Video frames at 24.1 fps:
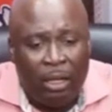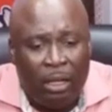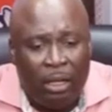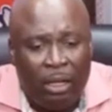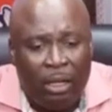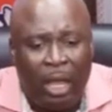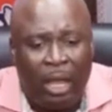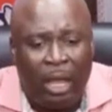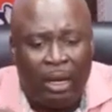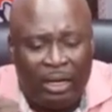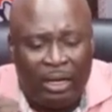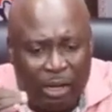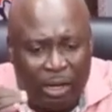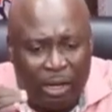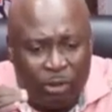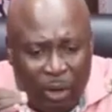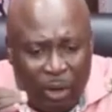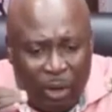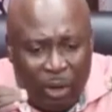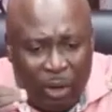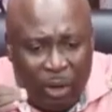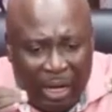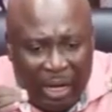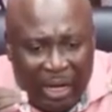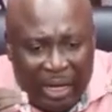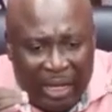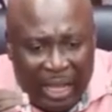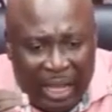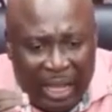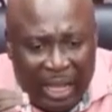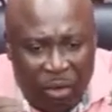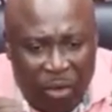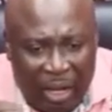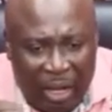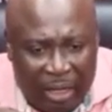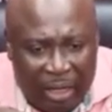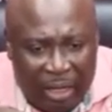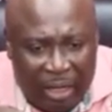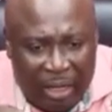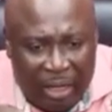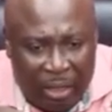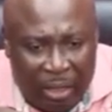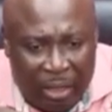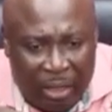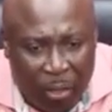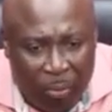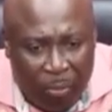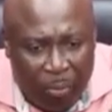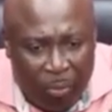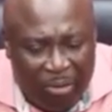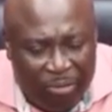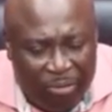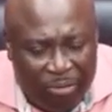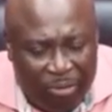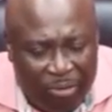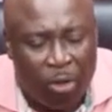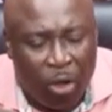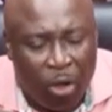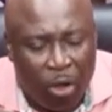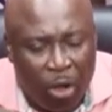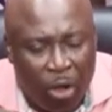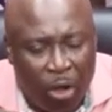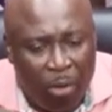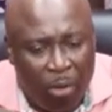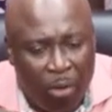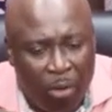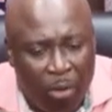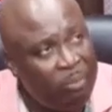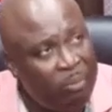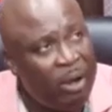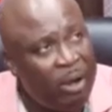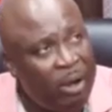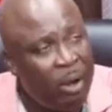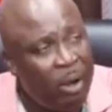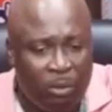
now gradually I don't know then all before now